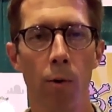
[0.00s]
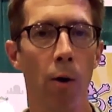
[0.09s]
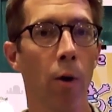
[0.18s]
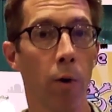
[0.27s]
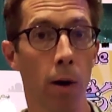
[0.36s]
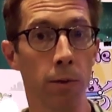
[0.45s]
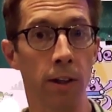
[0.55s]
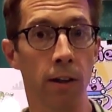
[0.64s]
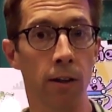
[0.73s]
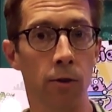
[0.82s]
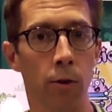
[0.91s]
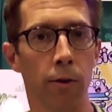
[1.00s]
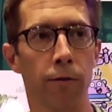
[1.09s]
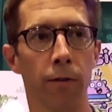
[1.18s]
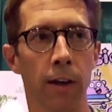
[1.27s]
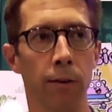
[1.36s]
Wow Wow Wubbzy sort
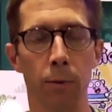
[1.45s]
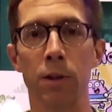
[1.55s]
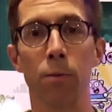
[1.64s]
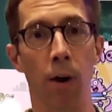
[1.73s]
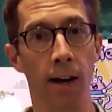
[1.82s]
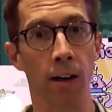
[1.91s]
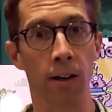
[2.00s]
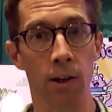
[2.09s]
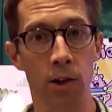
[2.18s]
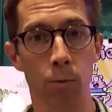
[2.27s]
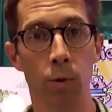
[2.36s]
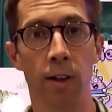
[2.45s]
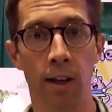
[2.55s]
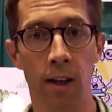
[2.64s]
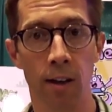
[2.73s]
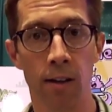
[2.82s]
of gives me some recognition with
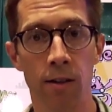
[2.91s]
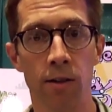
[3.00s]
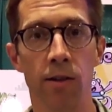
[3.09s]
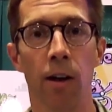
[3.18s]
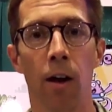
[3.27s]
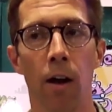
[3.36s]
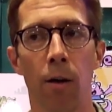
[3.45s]
the kids.